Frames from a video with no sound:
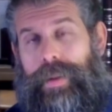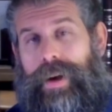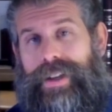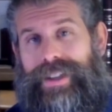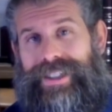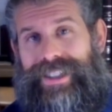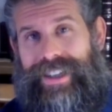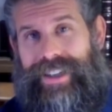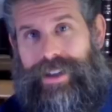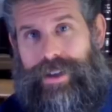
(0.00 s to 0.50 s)

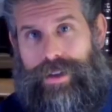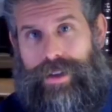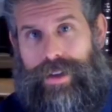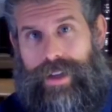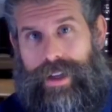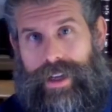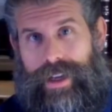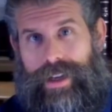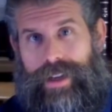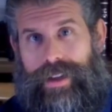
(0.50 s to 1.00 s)

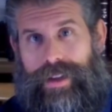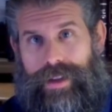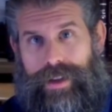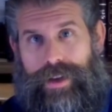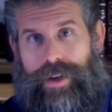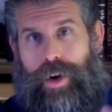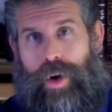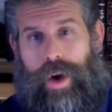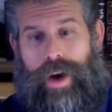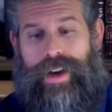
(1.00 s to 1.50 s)
particularly the
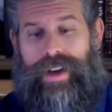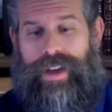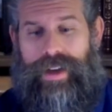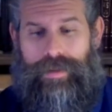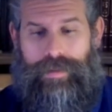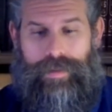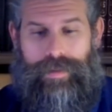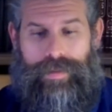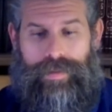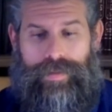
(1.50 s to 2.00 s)

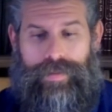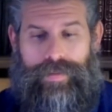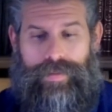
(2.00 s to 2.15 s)
Kohanim.